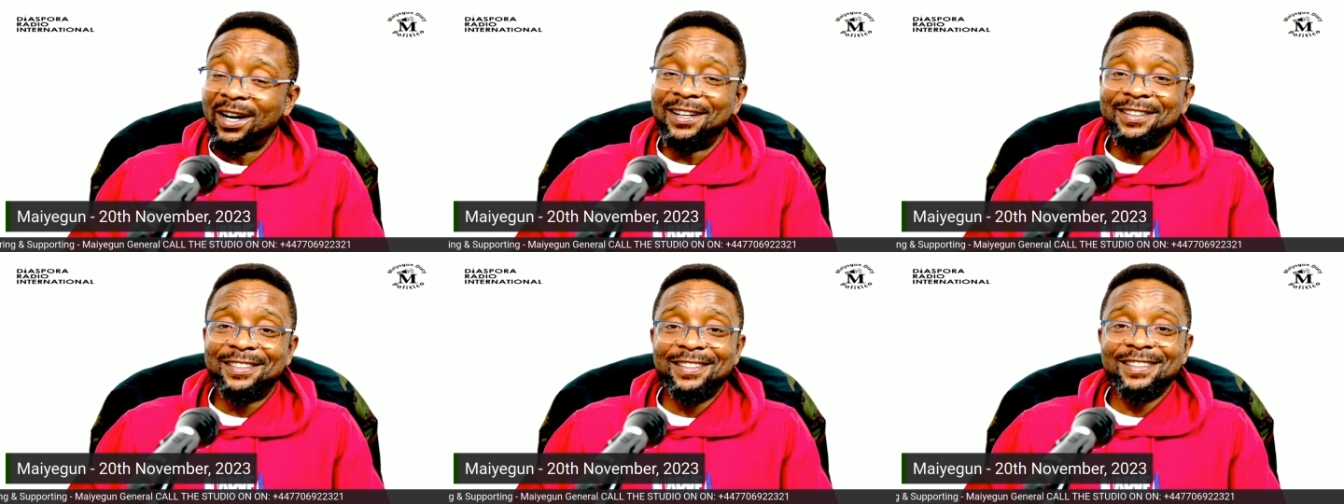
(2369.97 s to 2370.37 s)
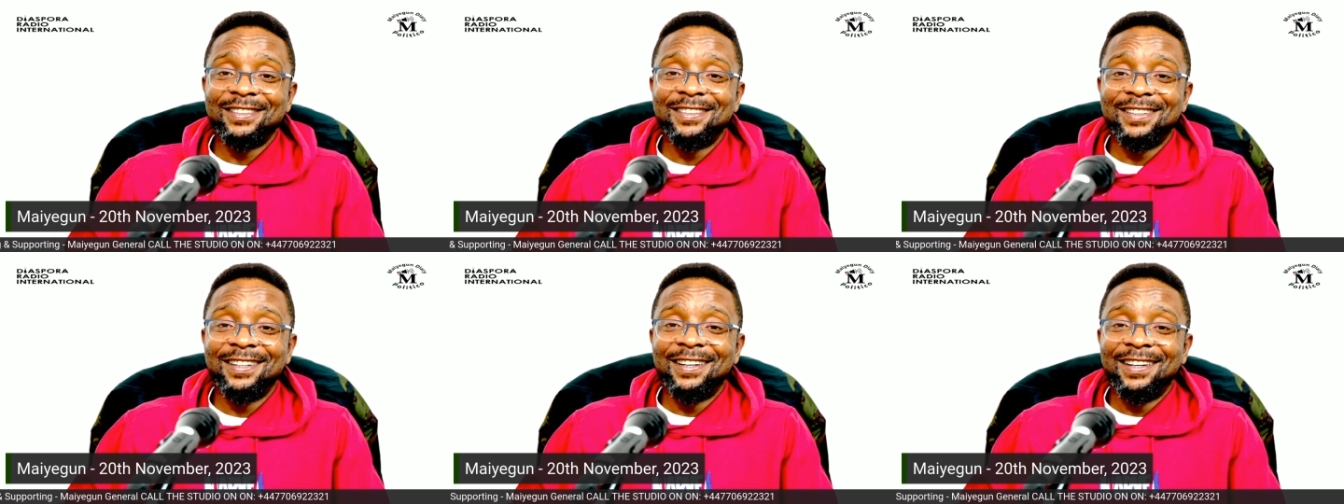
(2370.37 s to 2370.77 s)
That is
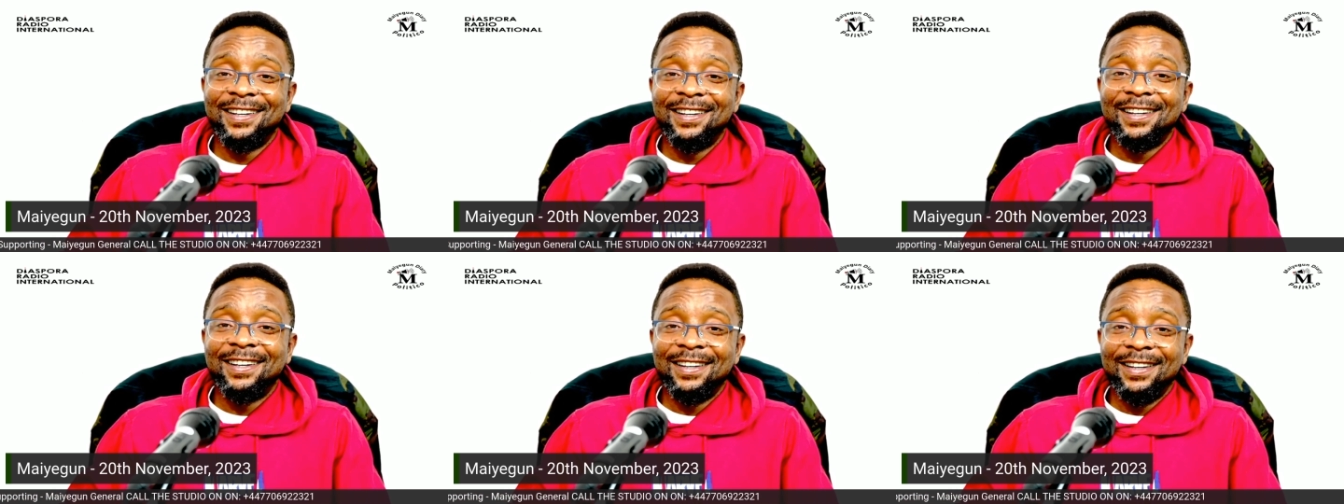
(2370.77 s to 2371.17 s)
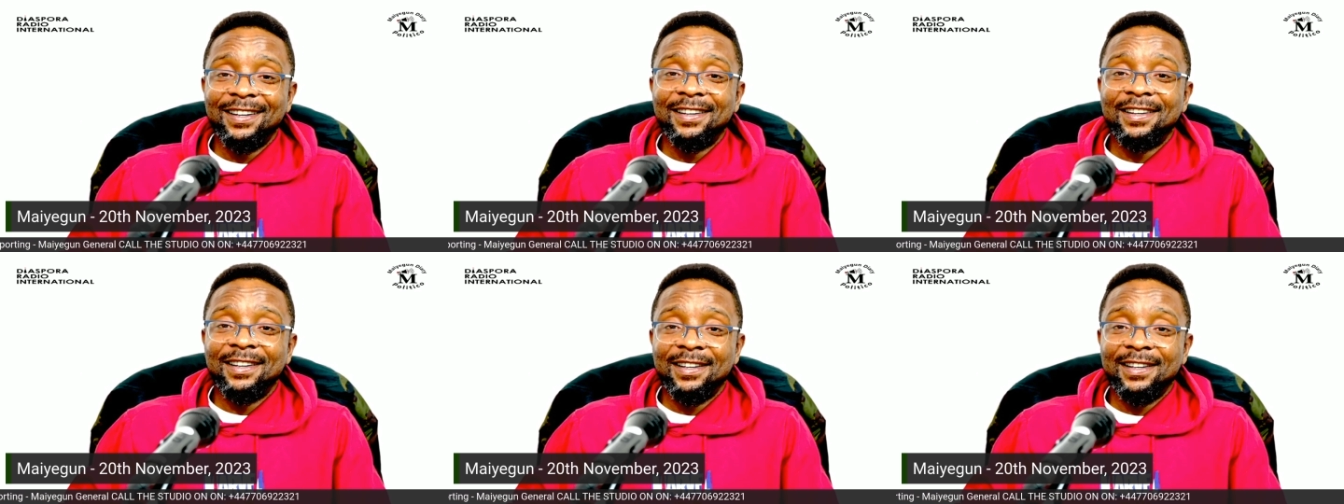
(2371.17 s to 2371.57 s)
the way
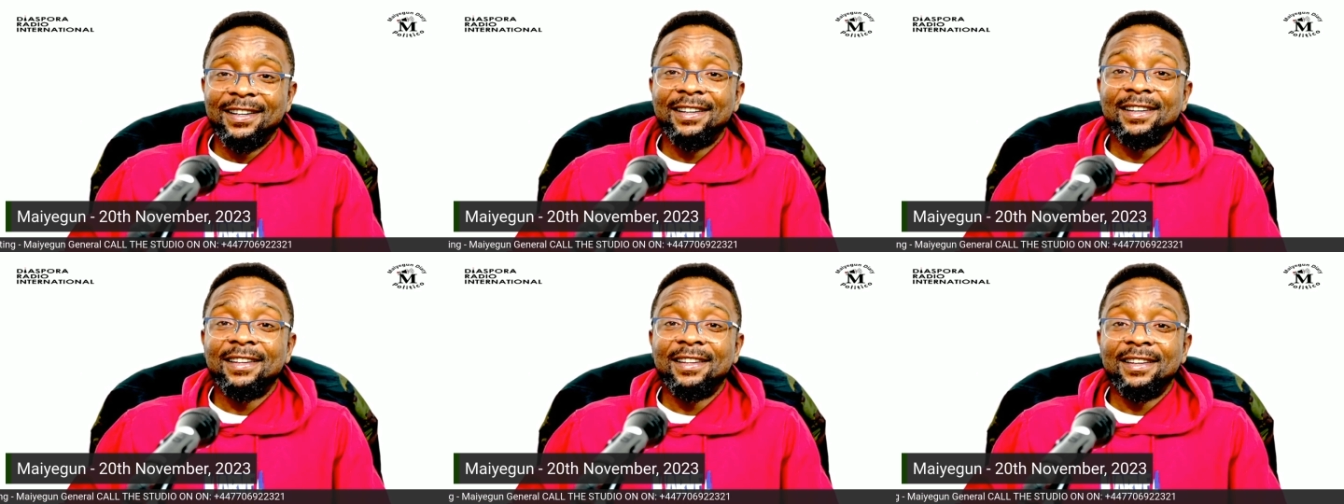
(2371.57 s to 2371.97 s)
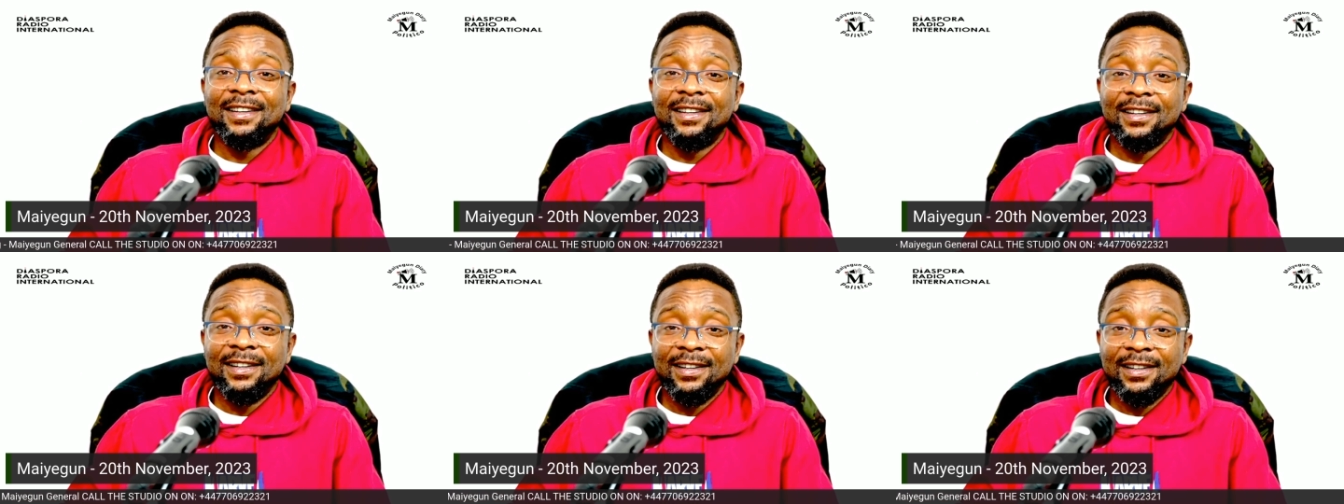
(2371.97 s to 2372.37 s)
you view
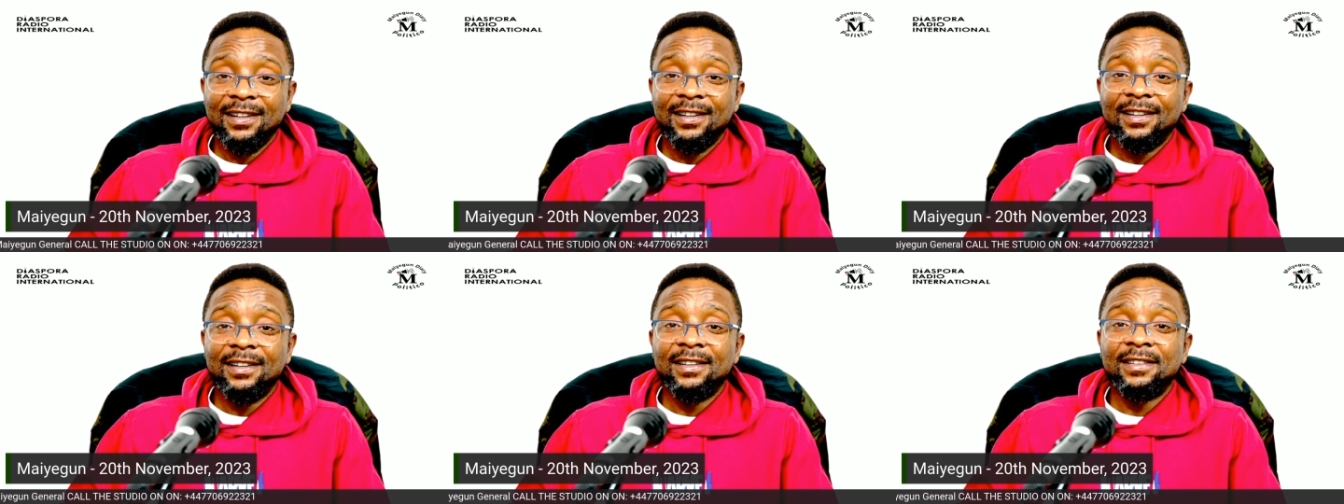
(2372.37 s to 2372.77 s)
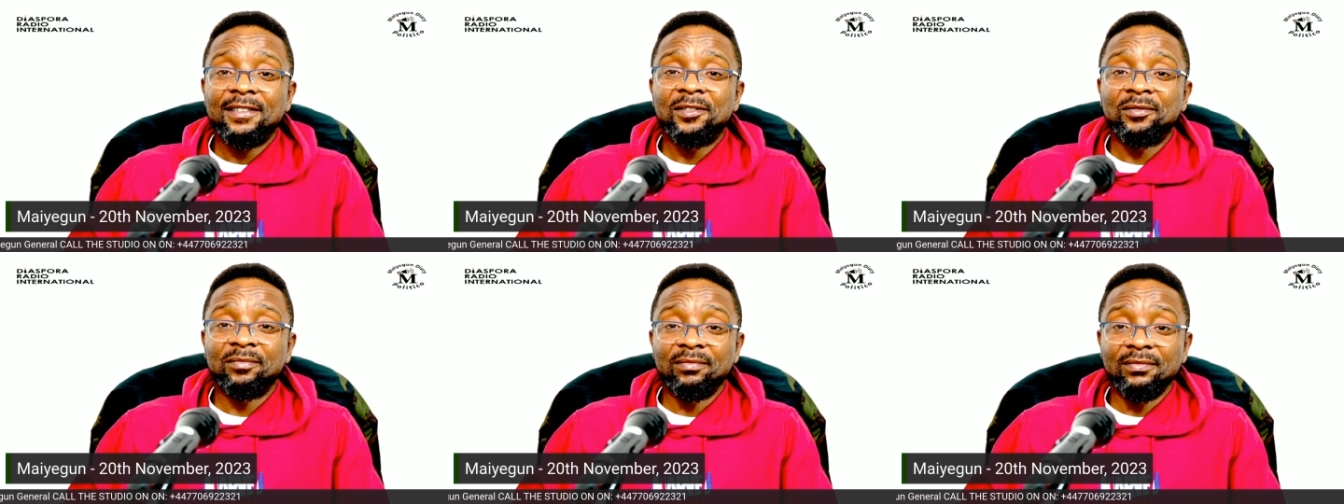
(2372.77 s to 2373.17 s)
Nigeria,
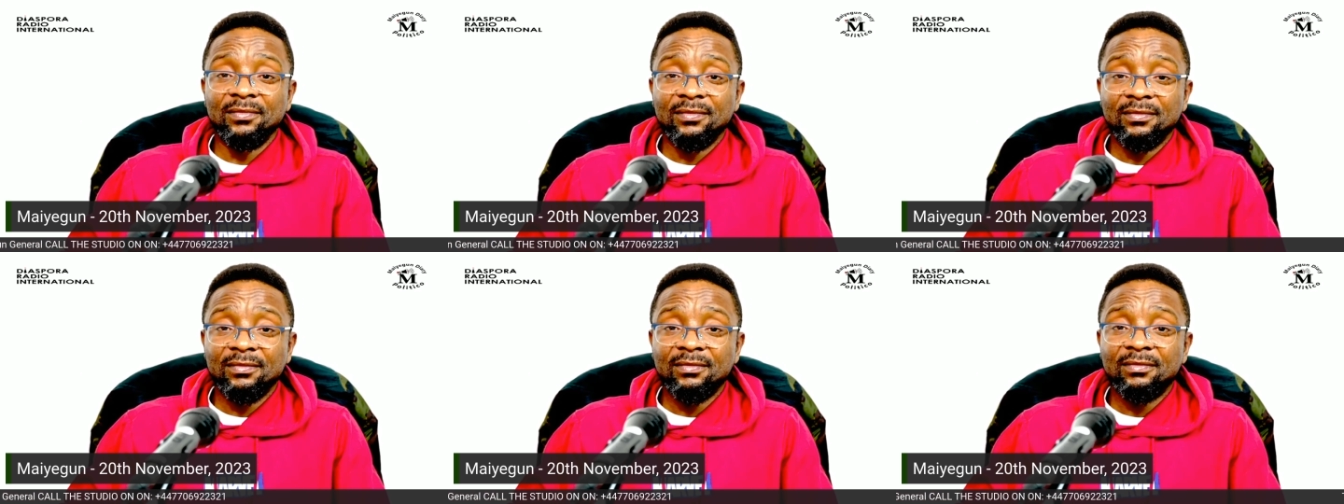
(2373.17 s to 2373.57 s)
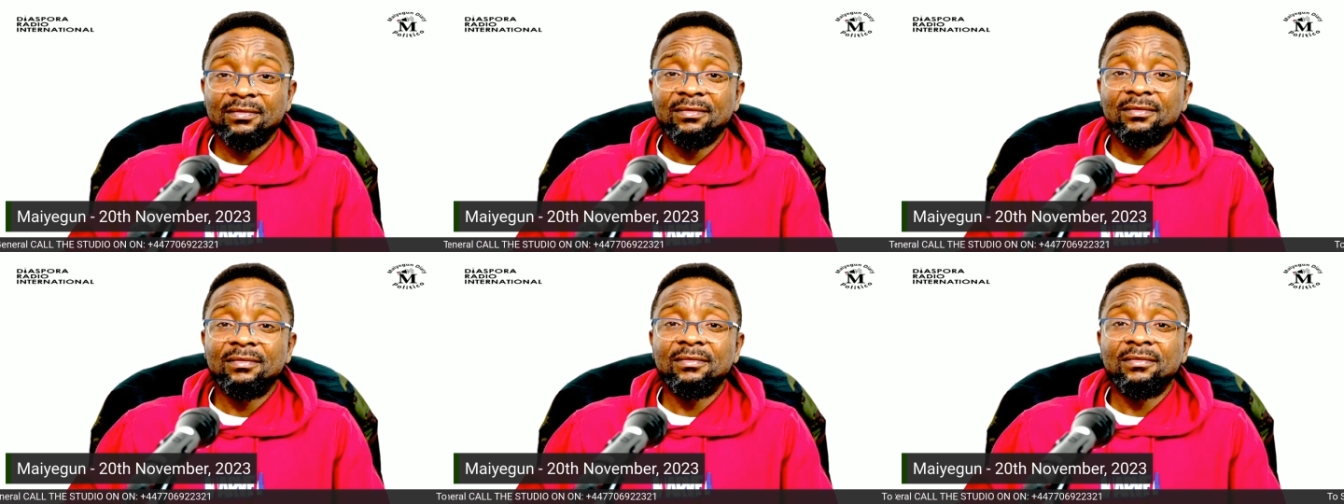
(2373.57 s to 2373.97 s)
the way you see
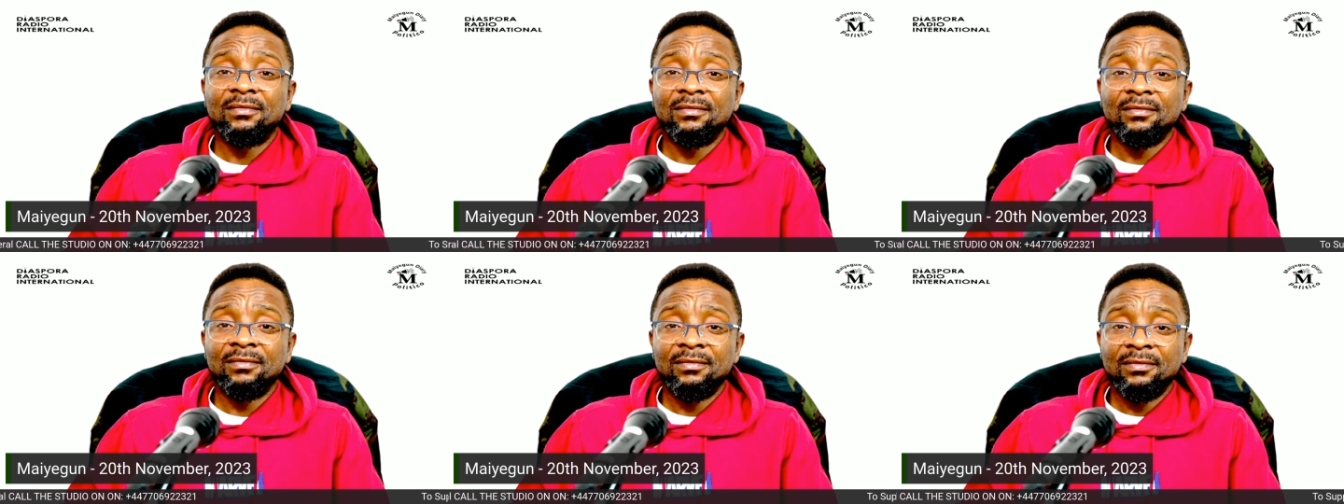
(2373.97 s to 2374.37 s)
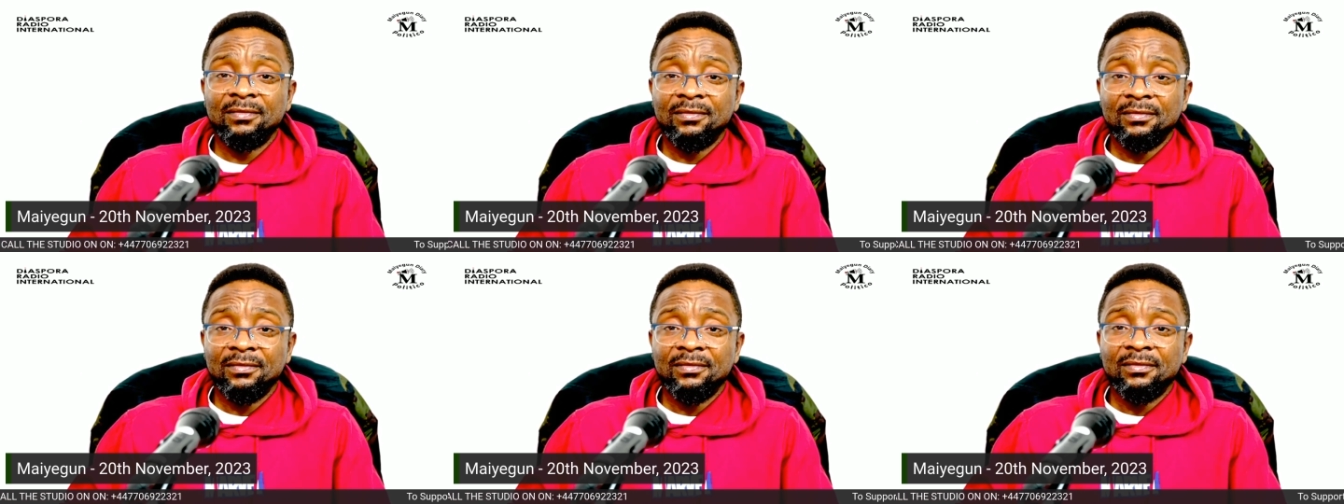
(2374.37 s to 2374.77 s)
Nigeria
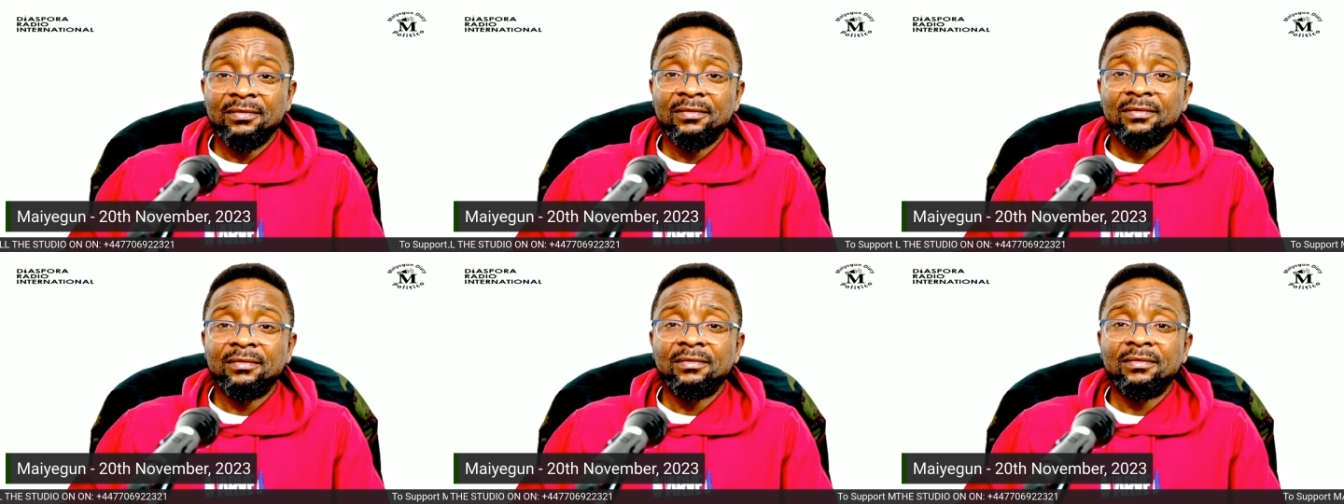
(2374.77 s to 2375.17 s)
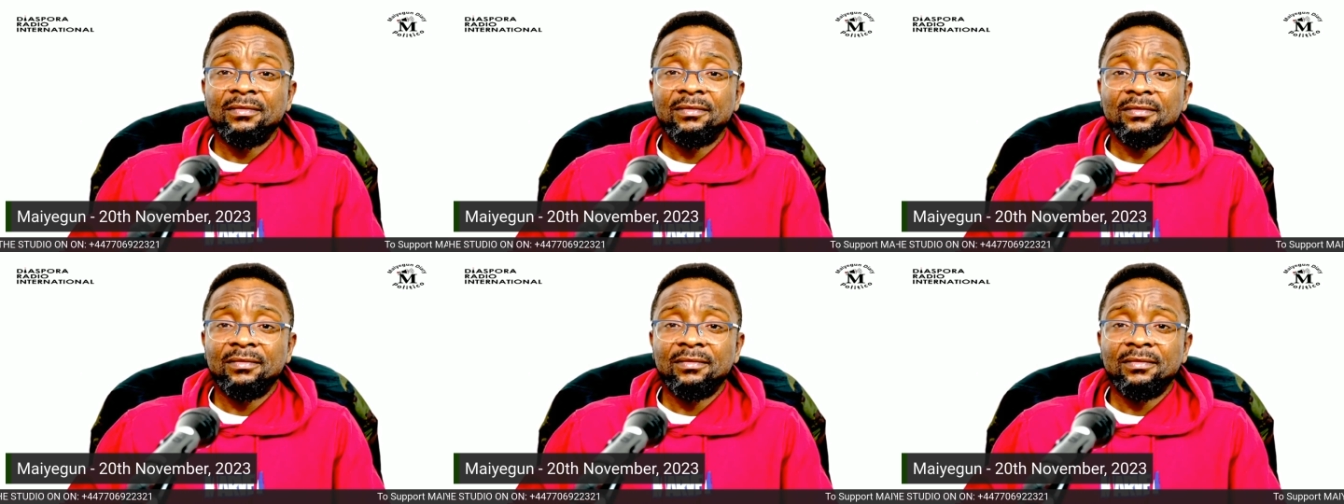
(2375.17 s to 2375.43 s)
is how I